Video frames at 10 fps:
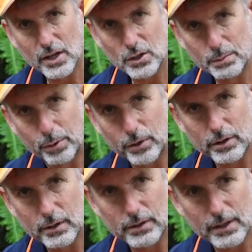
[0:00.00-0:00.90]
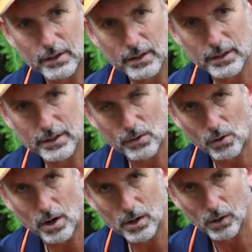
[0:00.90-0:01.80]
and you put it in their
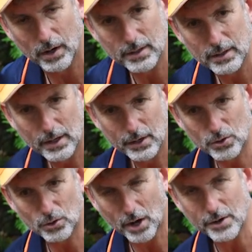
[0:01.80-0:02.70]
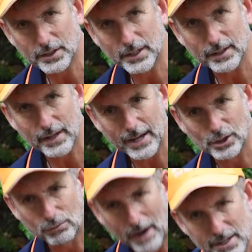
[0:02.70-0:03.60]
eye line, you're going to get a
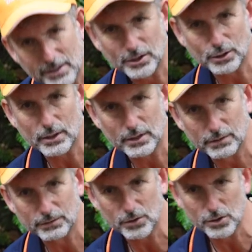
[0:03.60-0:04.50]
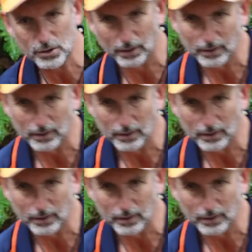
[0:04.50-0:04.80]
greater degree of aversion.